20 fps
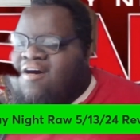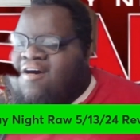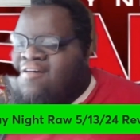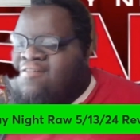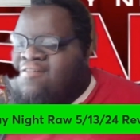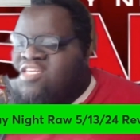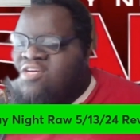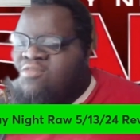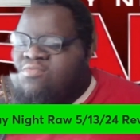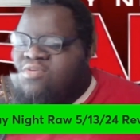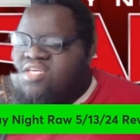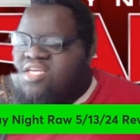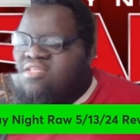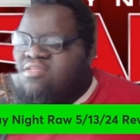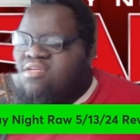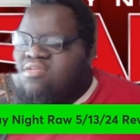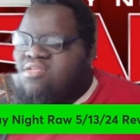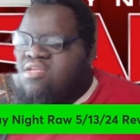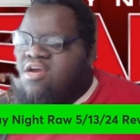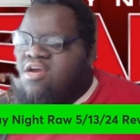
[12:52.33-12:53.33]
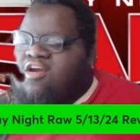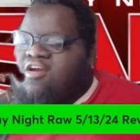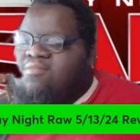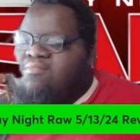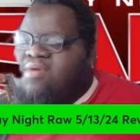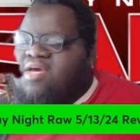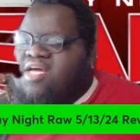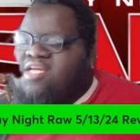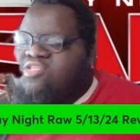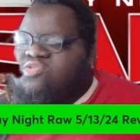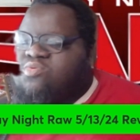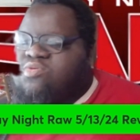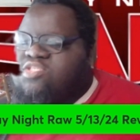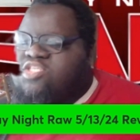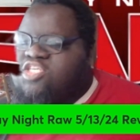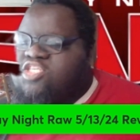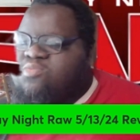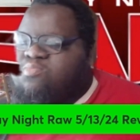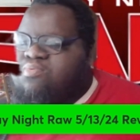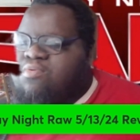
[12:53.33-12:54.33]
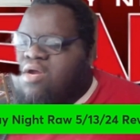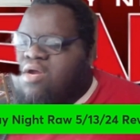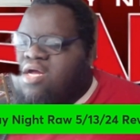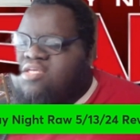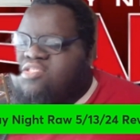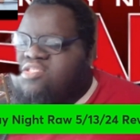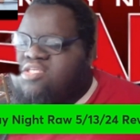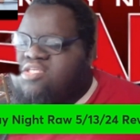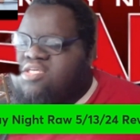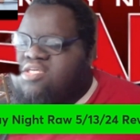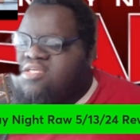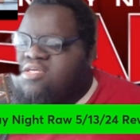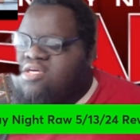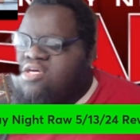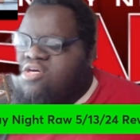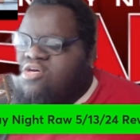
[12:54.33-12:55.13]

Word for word: Then we get the third match, which is Bronson